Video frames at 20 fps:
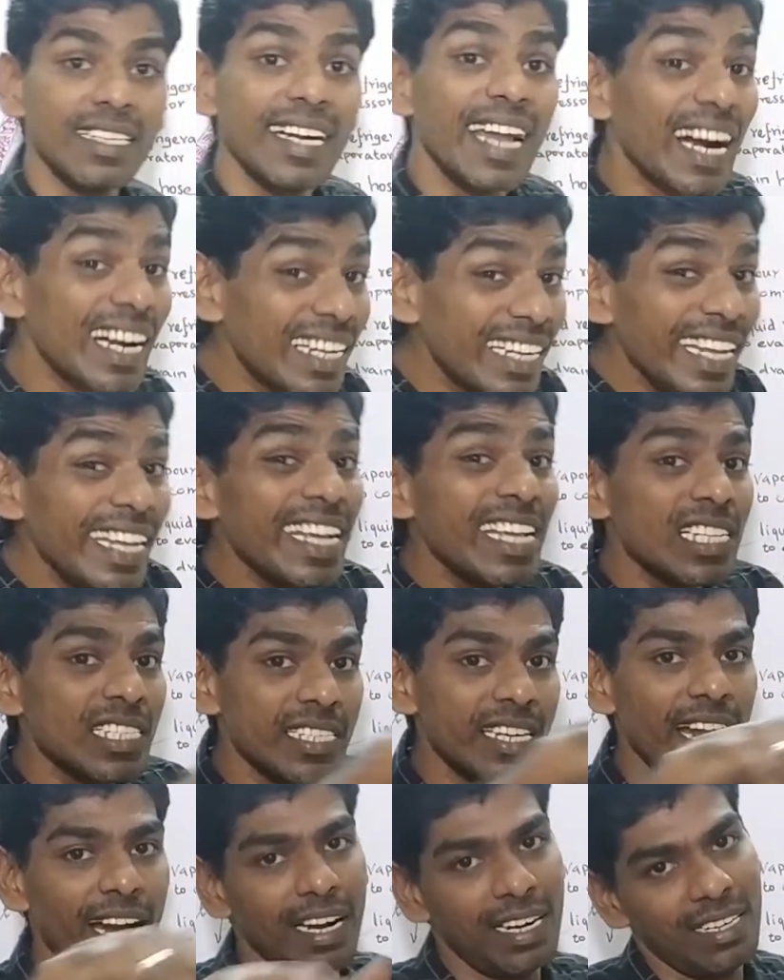Ducting is
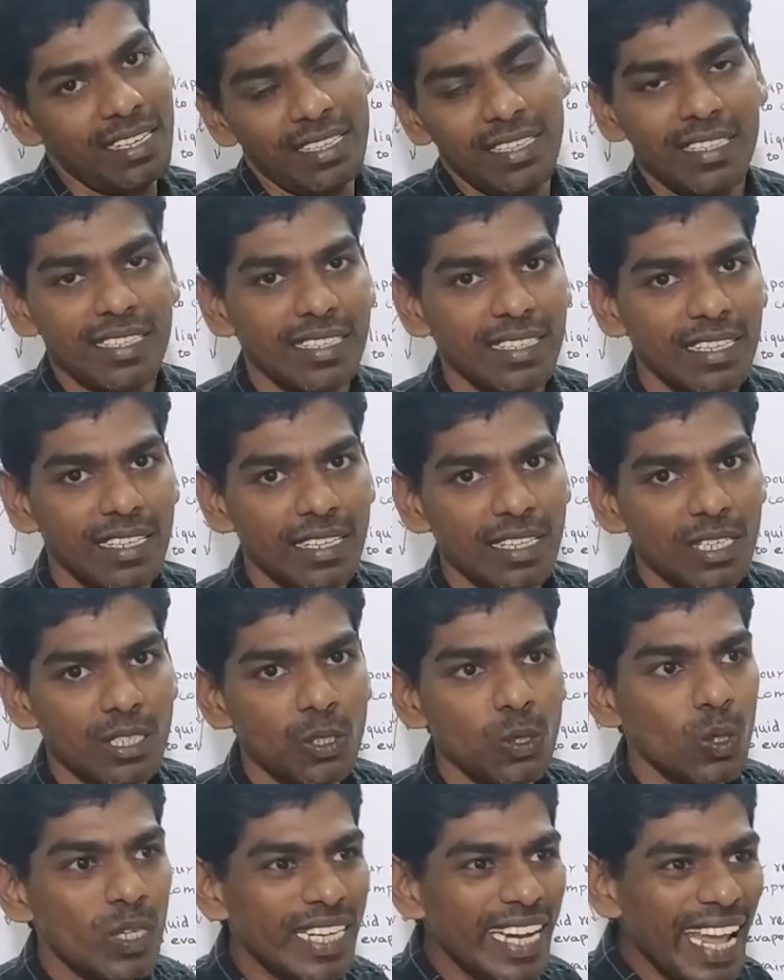done
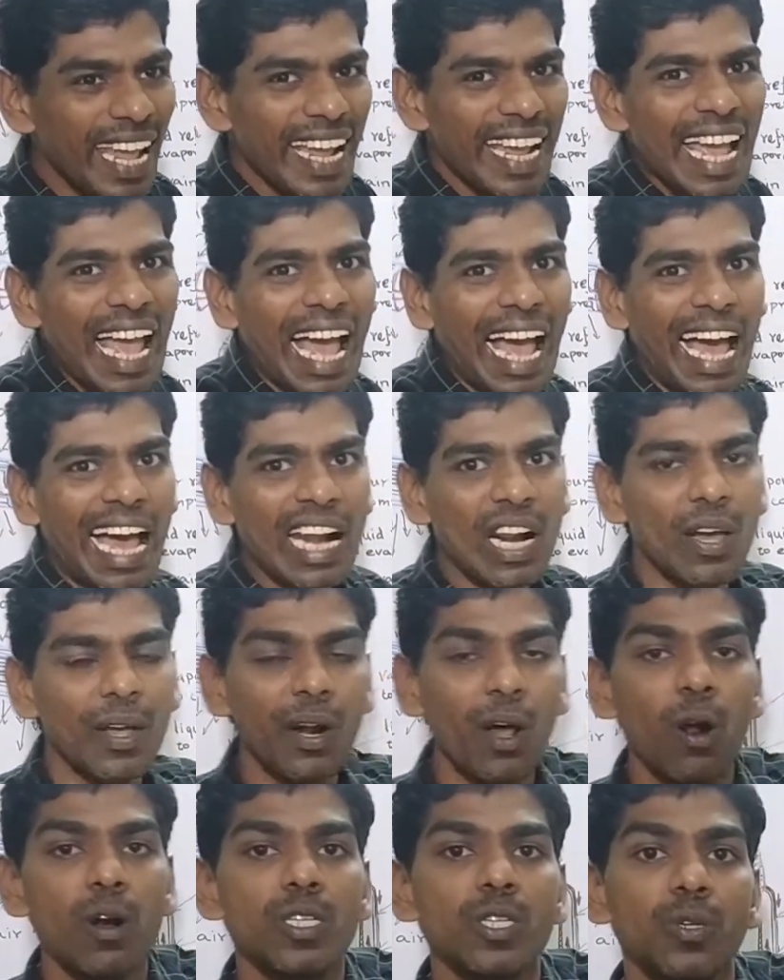to take air and
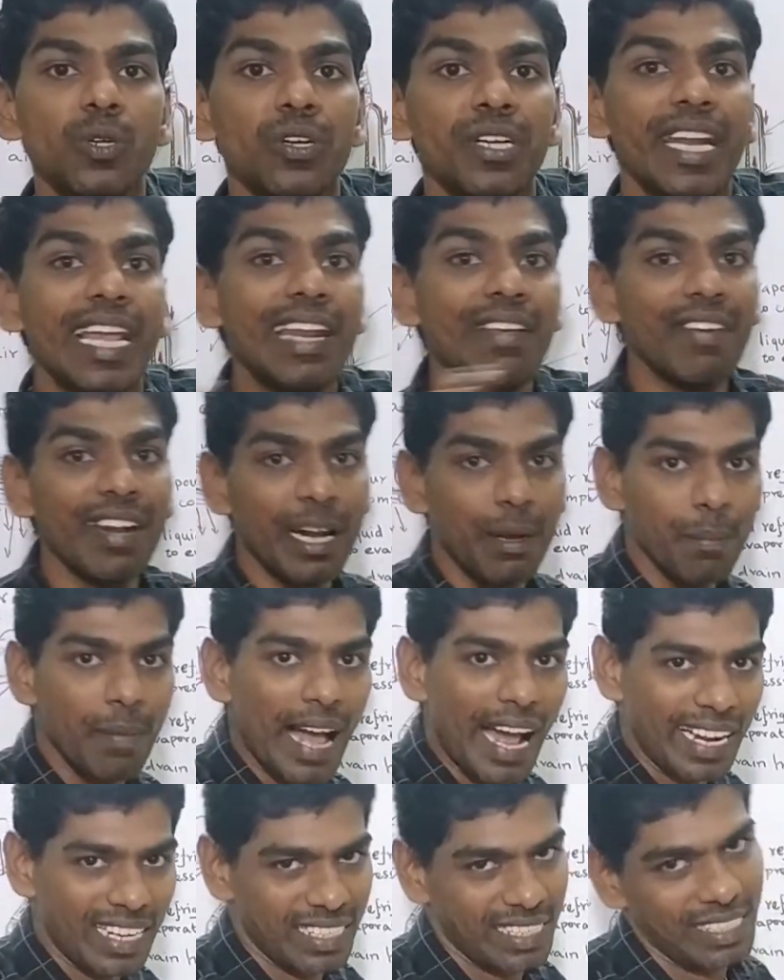also to deliver it
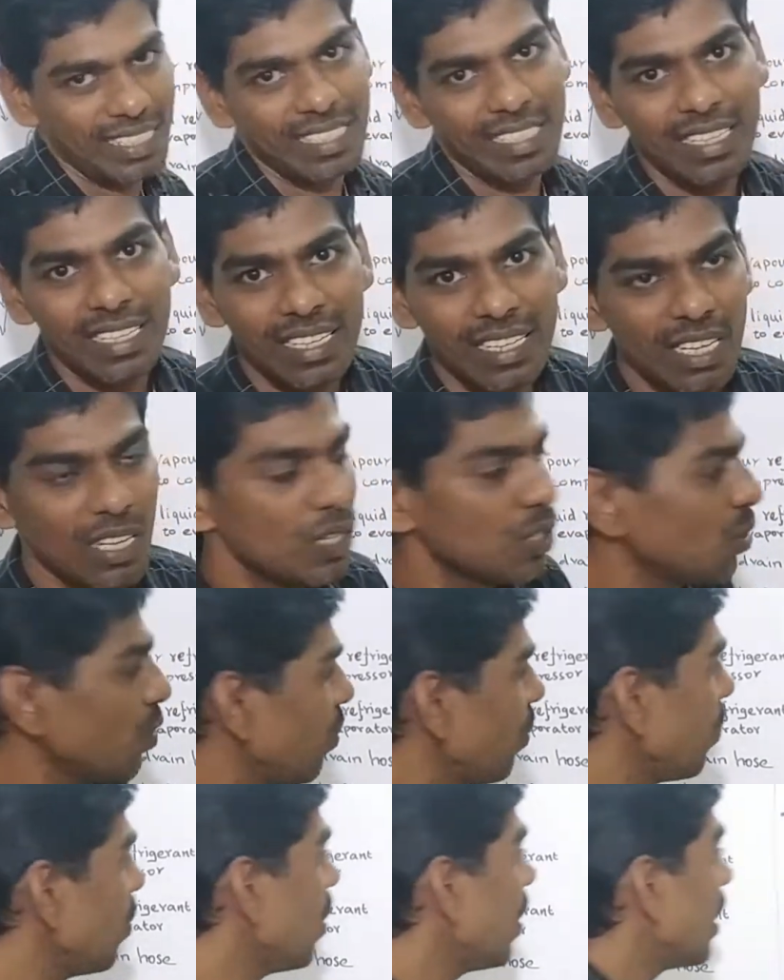back.
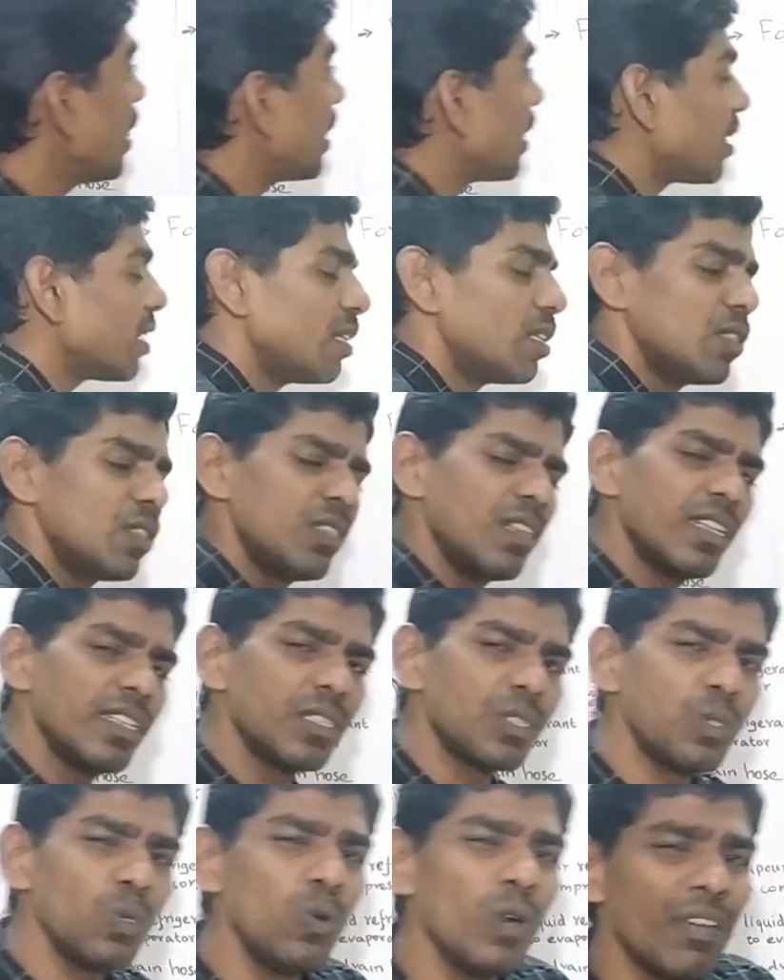So
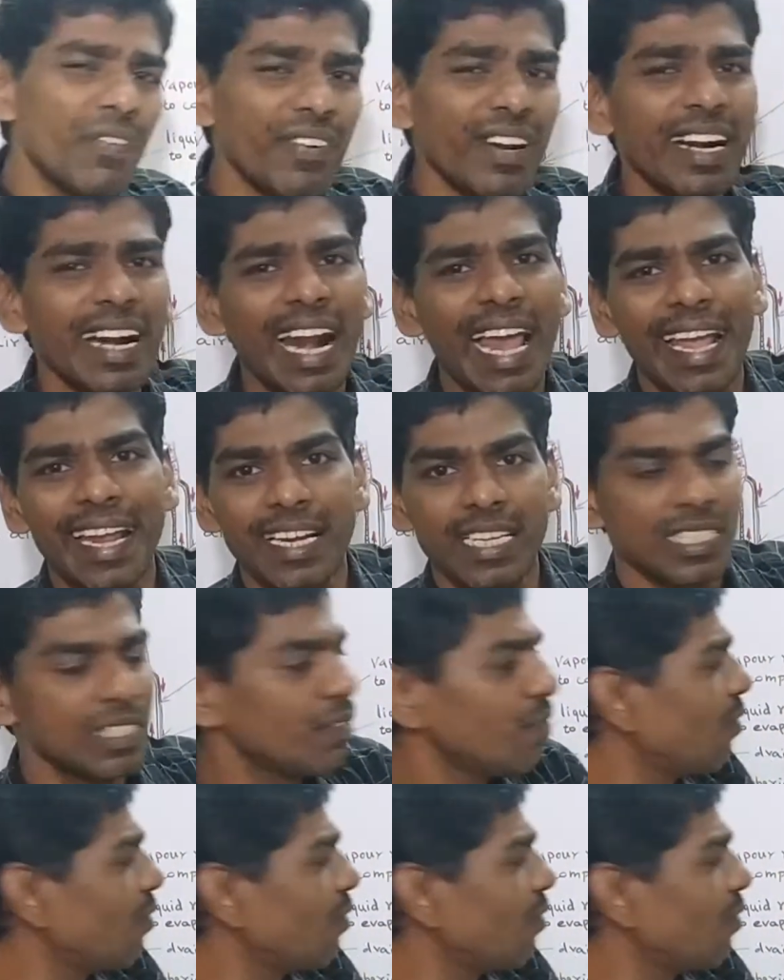2 different lines.